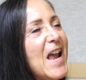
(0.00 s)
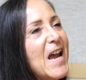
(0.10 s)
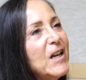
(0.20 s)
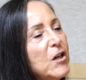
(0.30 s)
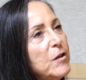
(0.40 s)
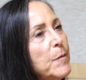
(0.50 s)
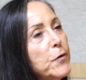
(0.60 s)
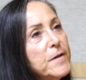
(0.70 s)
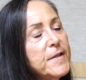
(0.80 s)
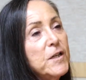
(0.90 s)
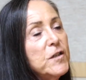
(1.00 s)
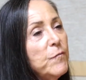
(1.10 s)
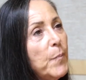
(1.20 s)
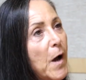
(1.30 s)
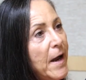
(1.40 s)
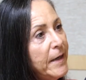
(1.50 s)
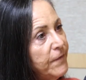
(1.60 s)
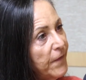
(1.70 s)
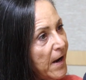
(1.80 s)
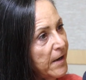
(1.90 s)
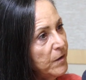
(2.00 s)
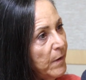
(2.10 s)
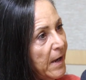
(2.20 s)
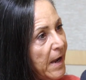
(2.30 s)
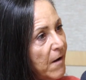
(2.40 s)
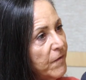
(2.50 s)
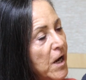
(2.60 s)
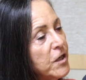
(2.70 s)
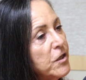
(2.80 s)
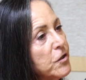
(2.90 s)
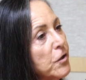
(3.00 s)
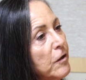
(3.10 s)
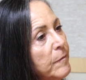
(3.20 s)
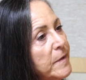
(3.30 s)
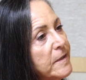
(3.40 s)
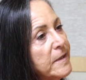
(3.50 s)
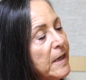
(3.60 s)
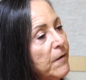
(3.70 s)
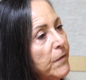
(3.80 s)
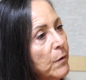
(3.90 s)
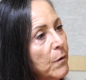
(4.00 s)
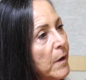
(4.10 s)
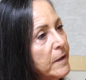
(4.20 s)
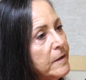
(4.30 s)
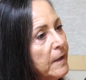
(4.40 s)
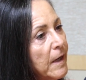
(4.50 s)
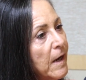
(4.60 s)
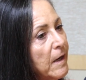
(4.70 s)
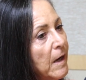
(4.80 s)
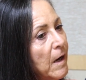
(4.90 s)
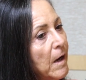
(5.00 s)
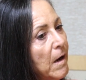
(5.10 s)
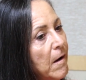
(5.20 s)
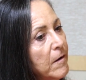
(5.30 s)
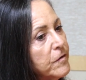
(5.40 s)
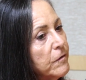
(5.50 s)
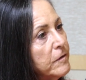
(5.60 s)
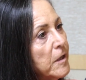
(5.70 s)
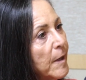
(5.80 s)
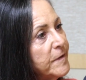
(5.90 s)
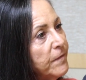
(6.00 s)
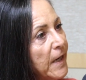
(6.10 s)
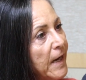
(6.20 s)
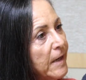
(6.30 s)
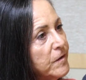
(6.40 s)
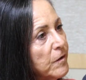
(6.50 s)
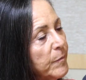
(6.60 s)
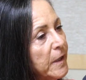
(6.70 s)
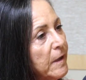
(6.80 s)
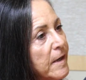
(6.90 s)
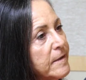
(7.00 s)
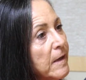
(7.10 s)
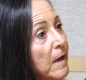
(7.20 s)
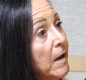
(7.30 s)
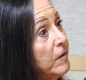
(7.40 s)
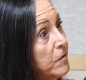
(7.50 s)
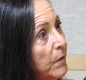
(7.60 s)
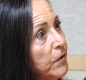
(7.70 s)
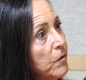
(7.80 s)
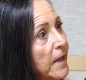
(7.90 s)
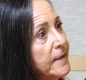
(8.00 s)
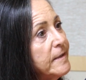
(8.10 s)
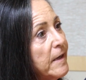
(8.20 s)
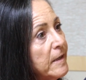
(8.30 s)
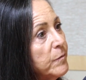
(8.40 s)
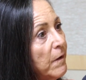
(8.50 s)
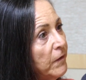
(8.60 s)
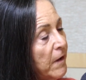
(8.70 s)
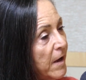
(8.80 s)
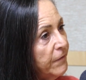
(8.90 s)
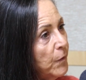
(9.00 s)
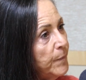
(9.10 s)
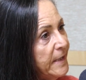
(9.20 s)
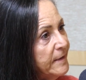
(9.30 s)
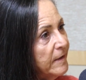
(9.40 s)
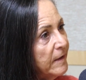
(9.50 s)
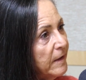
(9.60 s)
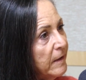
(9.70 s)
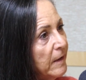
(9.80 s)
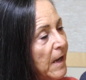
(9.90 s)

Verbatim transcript: And the percentage of body fat you have determines if you're going to get uh, certain types of cancer because so in the United States we have a lot of obesity